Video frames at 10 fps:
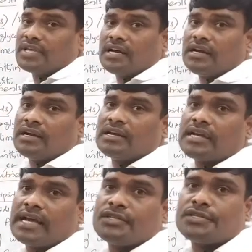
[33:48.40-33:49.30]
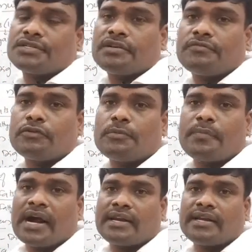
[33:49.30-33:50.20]
the digested food
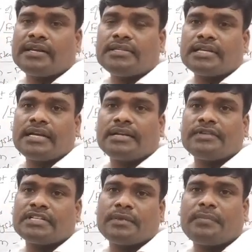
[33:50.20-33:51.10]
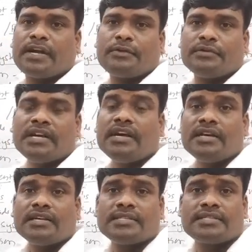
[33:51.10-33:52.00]
particles and it will supply to
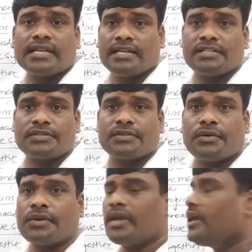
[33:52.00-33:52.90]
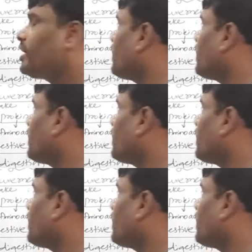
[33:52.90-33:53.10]
the cells. Okay,